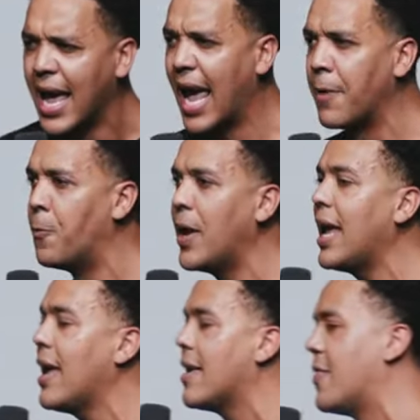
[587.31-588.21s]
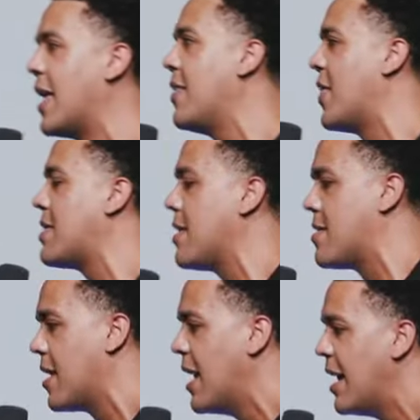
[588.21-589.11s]
And we th this
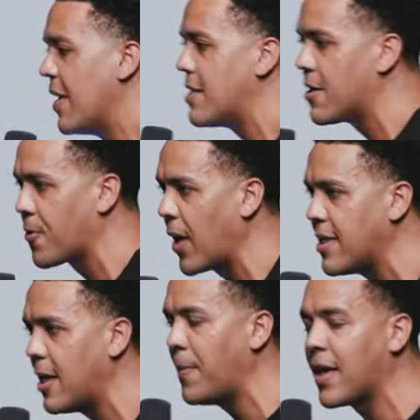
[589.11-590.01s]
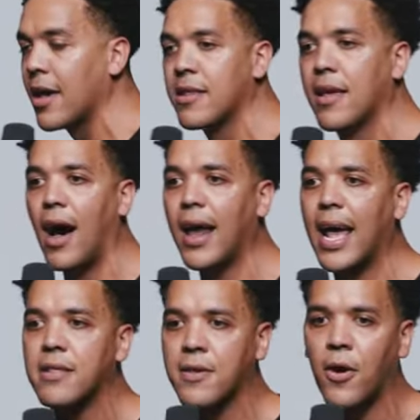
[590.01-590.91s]
is this is crazy because God
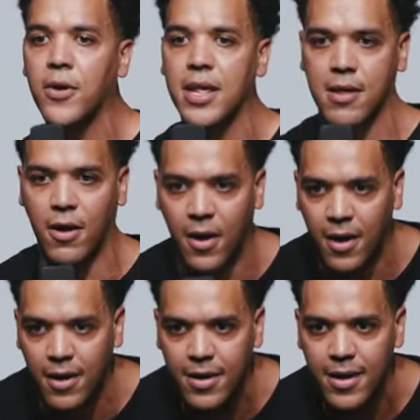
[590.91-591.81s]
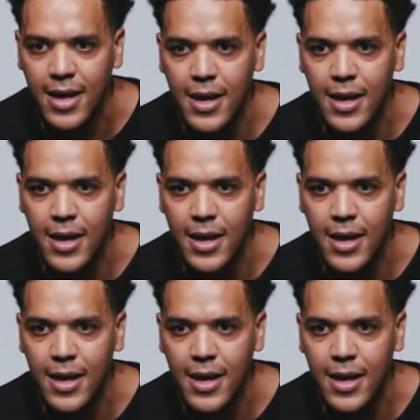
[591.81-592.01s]
has called us all,